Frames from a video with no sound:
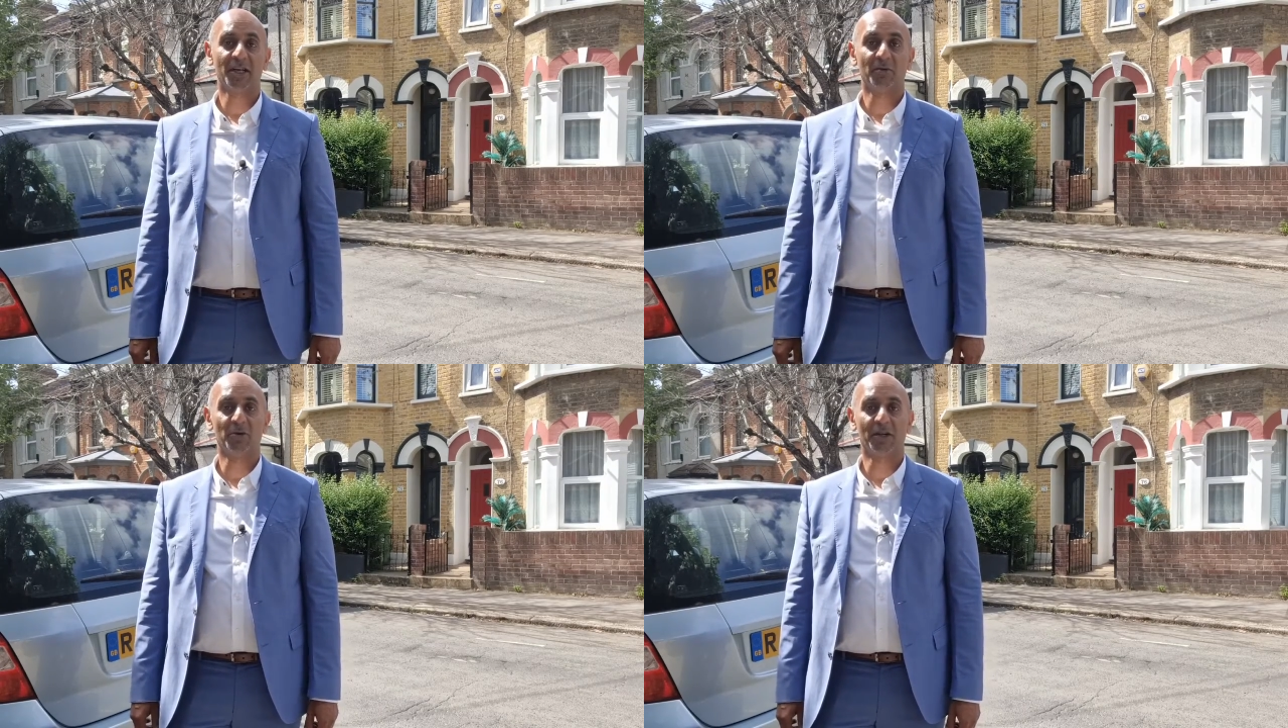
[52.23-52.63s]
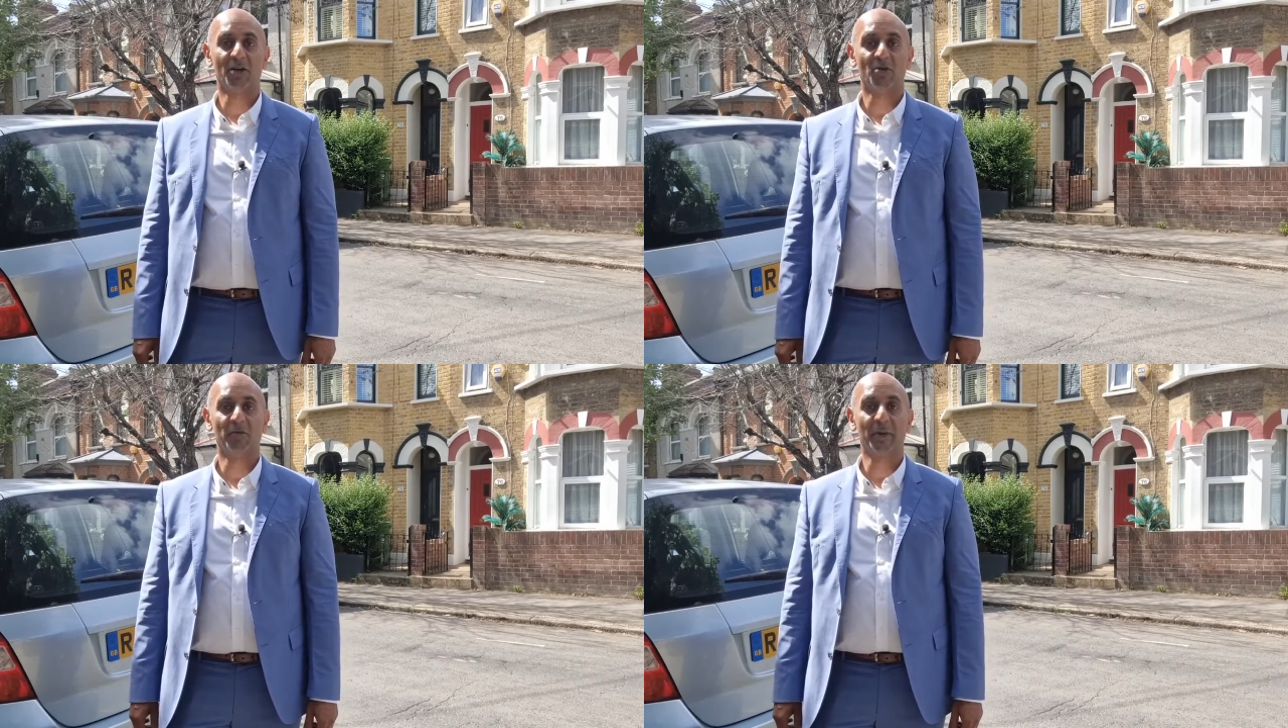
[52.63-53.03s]
it up with a
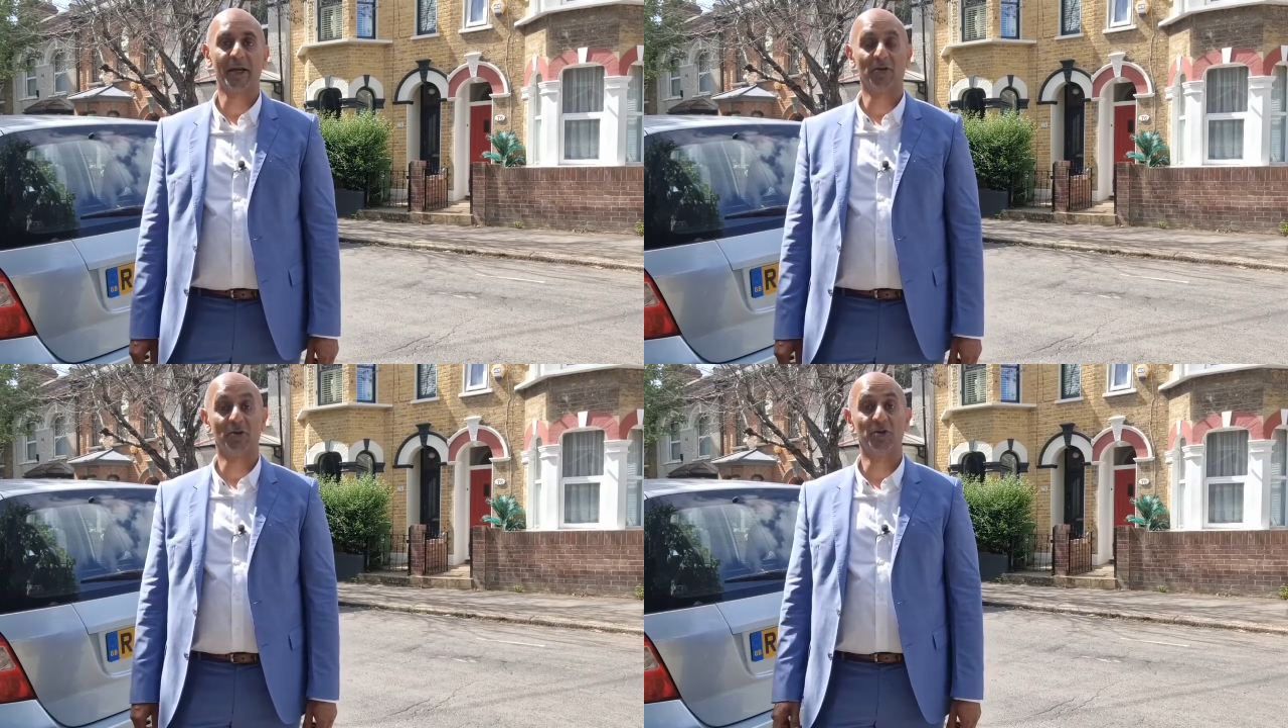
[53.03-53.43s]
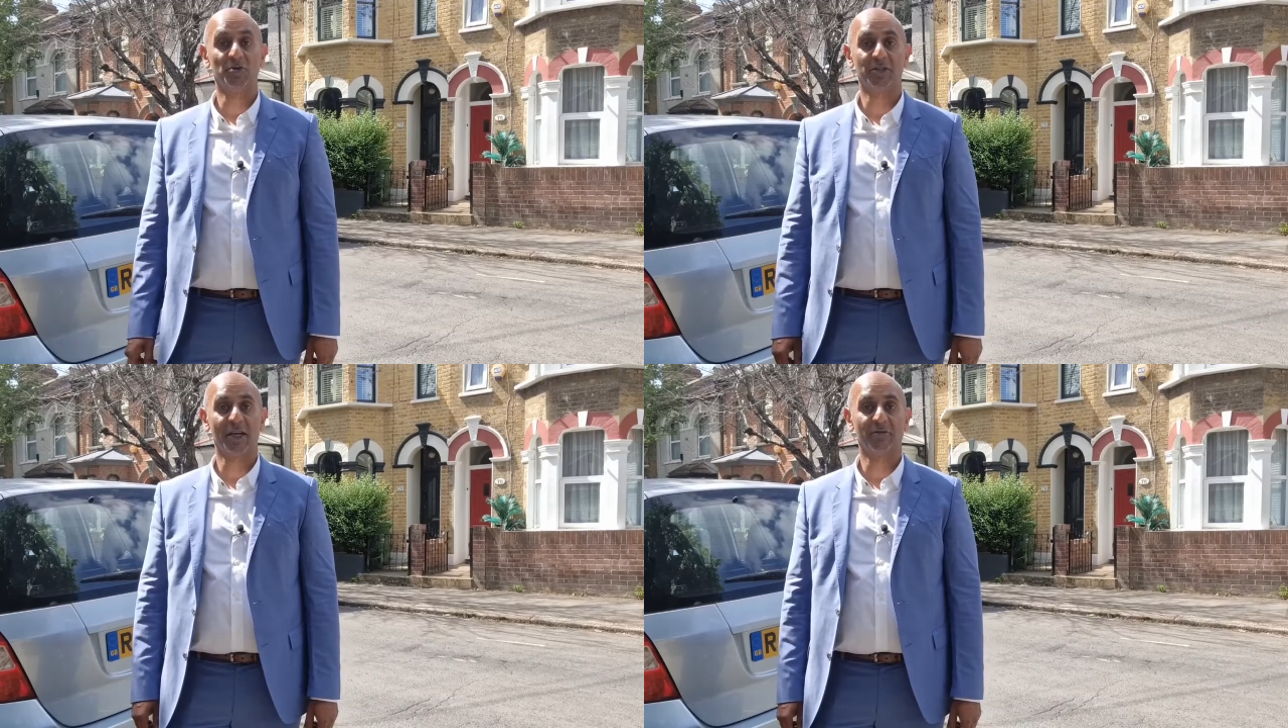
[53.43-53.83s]
coat of paint or new
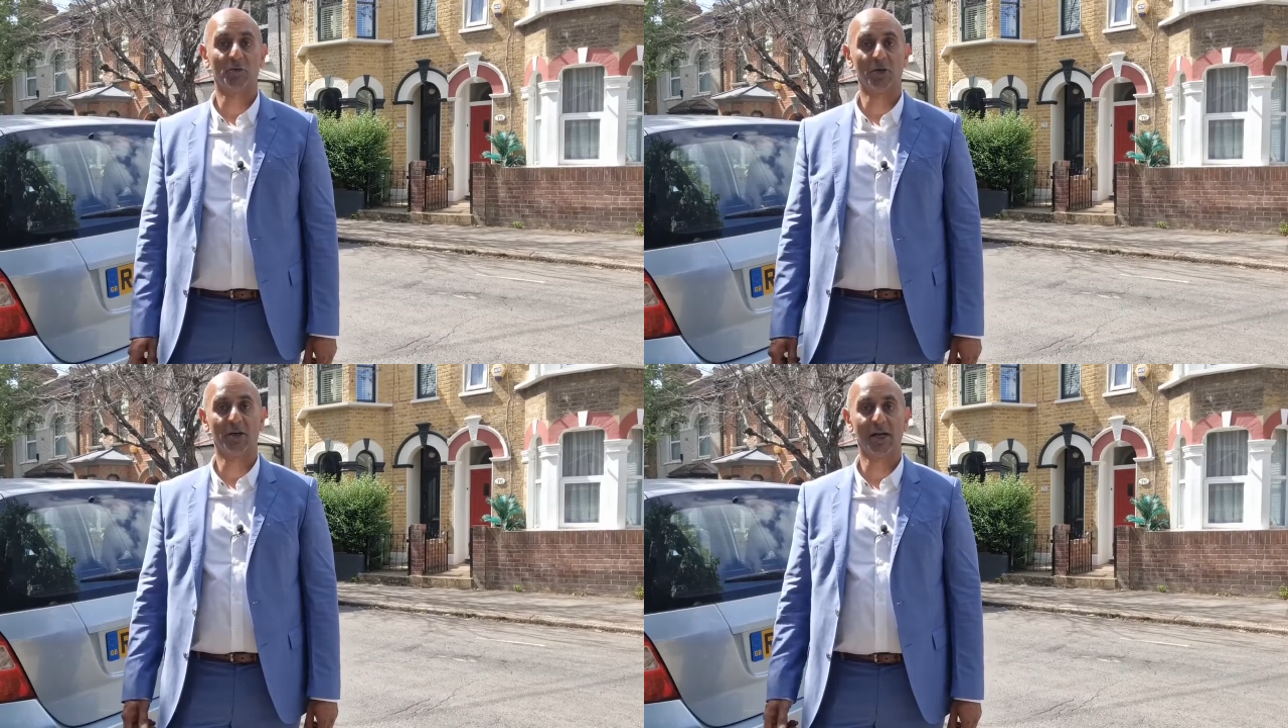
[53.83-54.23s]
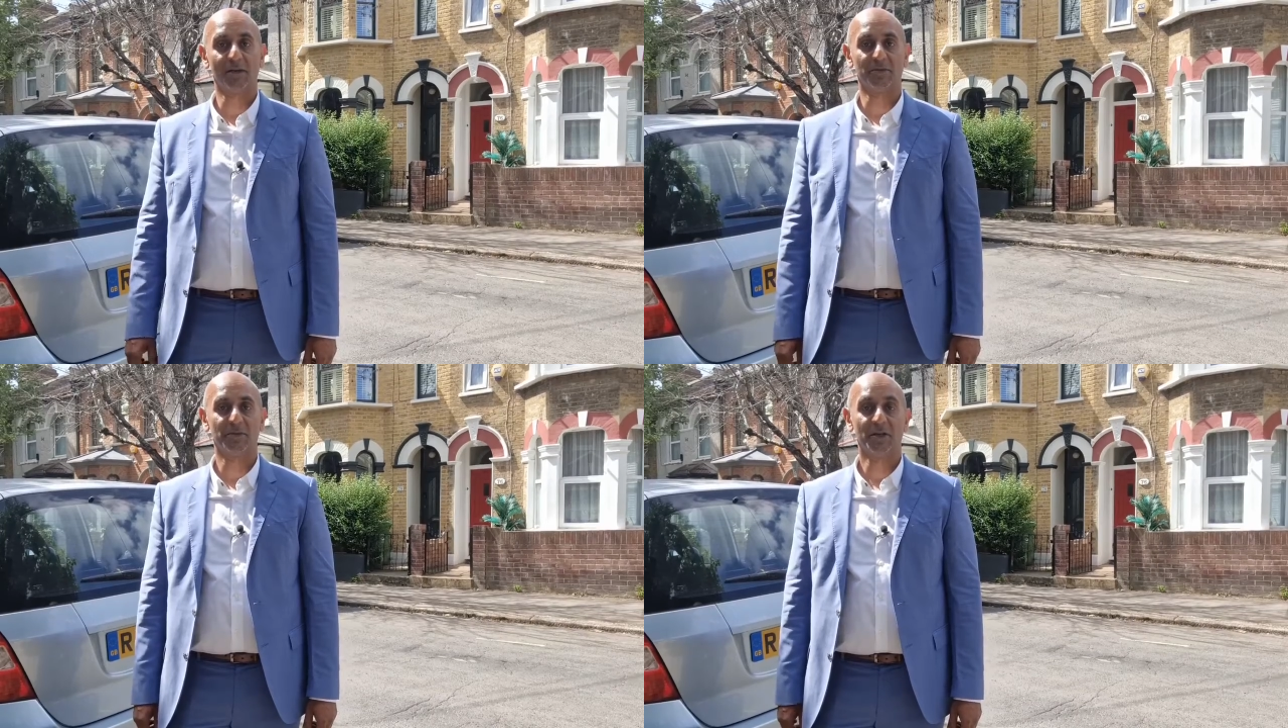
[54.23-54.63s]
stain for wooden
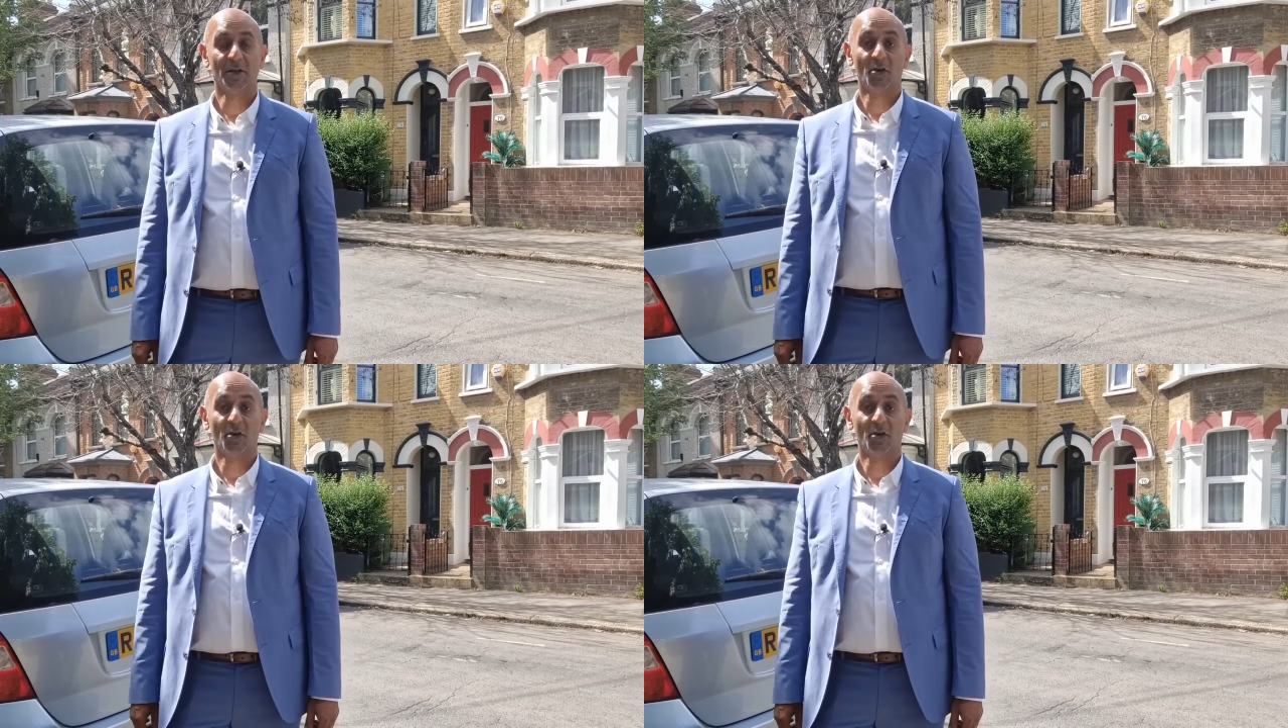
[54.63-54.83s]
items,